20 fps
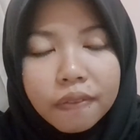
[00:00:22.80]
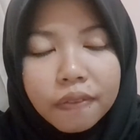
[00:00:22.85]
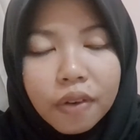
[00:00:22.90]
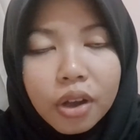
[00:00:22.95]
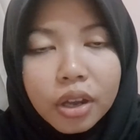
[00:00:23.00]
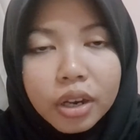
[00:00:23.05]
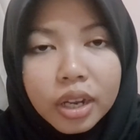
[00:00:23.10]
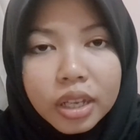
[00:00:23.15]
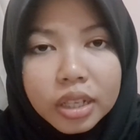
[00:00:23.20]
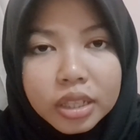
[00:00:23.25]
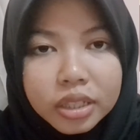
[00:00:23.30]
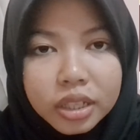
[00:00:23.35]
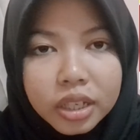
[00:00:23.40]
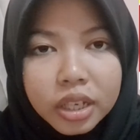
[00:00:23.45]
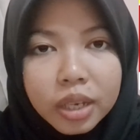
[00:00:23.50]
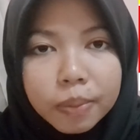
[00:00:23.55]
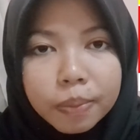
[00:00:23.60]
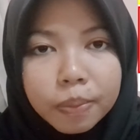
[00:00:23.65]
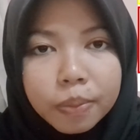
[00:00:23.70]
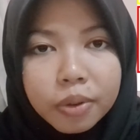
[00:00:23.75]

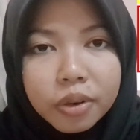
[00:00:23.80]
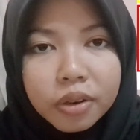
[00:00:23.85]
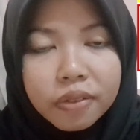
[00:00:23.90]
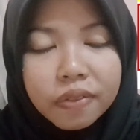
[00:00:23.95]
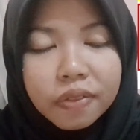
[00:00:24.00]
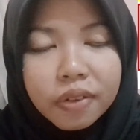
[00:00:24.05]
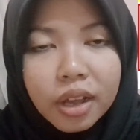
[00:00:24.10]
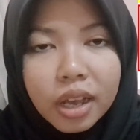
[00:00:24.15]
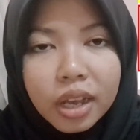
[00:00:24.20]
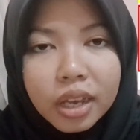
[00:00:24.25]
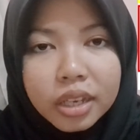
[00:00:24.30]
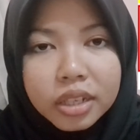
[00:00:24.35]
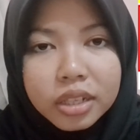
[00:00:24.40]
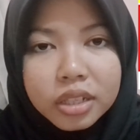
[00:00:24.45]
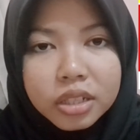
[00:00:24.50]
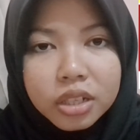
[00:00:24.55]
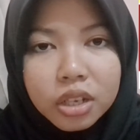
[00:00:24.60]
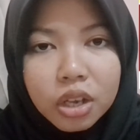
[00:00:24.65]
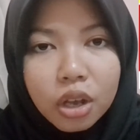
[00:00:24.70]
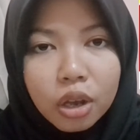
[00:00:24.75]
Phonetic
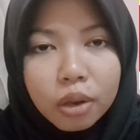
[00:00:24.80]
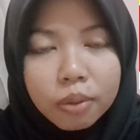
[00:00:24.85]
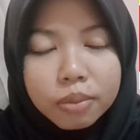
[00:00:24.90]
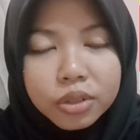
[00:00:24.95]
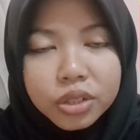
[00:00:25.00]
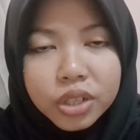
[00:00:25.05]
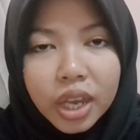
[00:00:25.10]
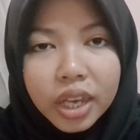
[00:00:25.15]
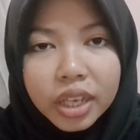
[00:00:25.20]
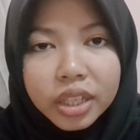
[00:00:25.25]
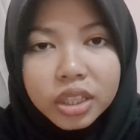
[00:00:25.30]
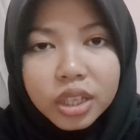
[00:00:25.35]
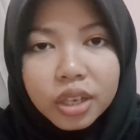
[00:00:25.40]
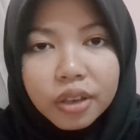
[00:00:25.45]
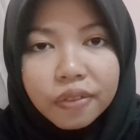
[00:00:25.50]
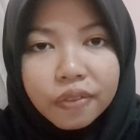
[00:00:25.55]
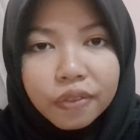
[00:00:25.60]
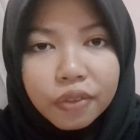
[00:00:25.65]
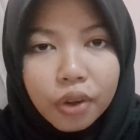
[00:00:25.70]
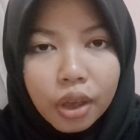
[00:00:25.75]
provides
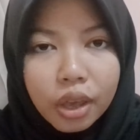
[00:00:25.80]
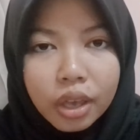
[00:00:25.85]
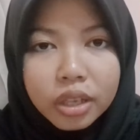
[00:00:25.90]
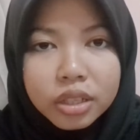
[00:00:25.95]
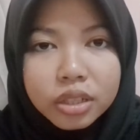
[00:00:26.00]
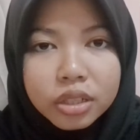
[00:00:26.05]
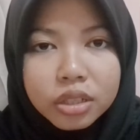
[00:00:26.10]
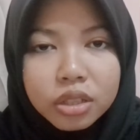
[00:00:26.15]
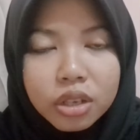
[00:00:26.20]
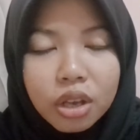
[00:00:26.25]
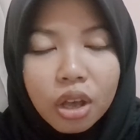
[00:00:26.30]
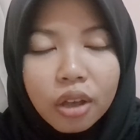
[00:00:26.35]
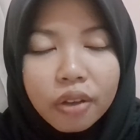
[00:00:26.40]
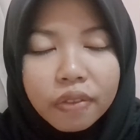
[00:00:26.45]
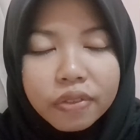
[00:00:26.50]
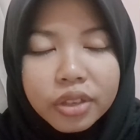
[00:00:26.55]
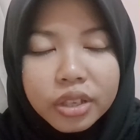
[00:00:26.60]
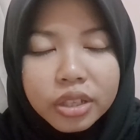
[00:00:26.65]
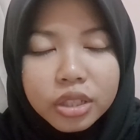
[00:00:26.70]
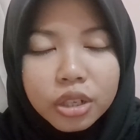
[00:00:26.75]
objective ways
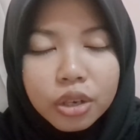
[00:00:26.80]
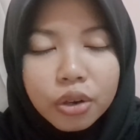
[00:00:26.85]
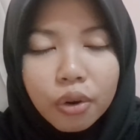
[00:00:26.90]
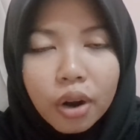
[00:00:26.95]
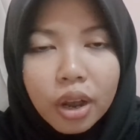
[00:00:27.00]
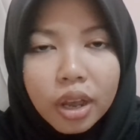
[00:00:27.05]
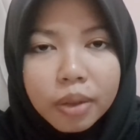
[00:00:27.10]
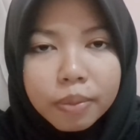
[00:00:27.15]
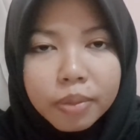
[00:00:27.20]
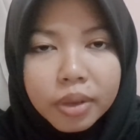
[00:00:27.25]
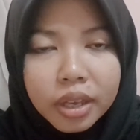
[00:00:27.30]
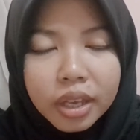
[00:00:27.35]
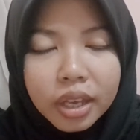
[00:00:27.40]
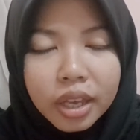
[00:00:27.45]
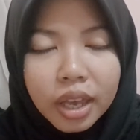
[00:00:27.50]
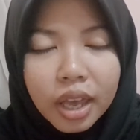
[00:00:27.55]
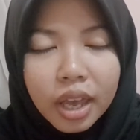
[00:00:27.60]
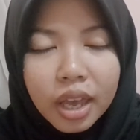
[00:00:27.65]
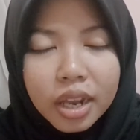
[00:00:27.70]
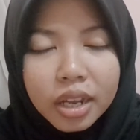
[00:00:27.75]
of
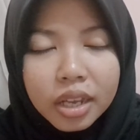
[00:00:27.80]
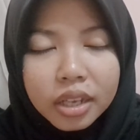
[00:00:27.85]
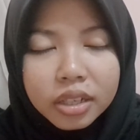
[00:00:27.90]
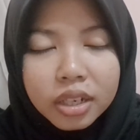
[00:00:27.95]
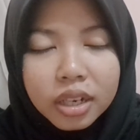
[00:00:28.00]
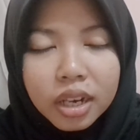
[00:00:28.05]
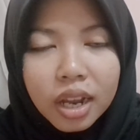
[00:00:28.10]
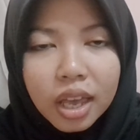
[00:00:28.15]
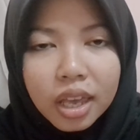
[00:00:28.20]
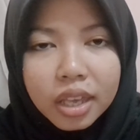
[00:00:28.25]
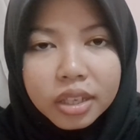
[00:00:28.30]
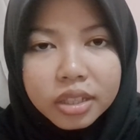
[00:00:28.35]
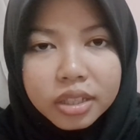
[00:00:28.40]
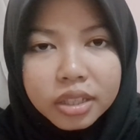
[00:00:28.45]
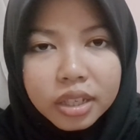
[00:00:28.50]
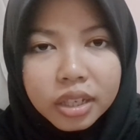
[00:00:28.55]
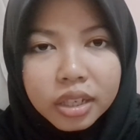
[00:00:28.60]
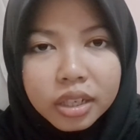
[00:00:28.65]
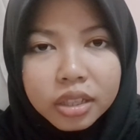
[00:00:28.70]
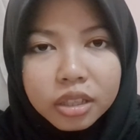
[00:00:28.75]
describing and
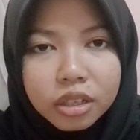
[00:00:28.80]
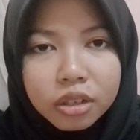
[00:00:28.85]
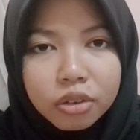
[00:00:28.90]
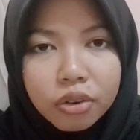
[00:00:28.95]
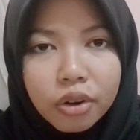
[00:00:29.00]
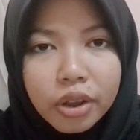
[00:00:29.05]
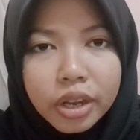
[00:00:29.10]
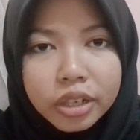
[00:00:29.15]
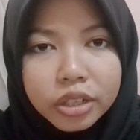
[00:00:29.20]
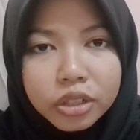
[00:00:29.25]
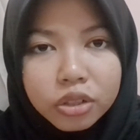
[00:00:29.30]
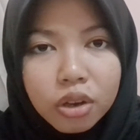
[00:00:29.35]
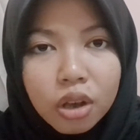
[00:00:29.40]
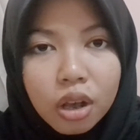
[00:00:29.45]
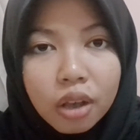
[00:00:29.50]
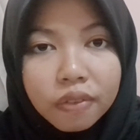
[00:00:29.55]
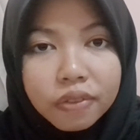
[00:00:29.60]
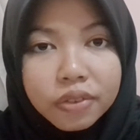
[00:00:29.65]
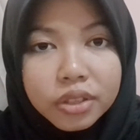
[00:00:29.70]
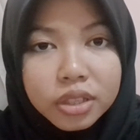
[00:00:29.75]
analyzing the range
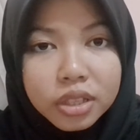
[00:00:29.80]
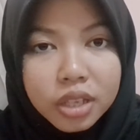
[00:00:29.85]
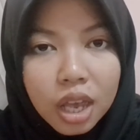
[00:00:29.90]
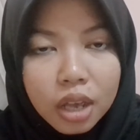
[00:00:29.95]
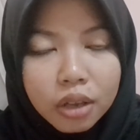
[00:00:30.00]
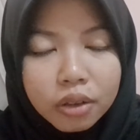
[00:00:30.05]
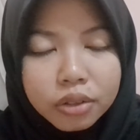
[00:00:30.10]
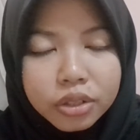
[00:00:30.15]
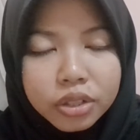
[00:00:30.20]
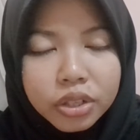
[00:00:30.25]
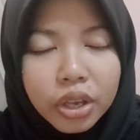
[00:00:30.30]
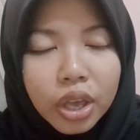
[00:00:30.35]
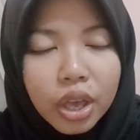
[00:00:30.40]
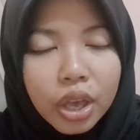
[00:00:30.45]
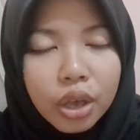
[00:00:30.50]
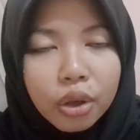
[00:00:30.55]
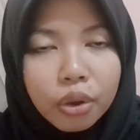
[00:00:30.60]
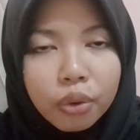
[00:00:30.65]
of sound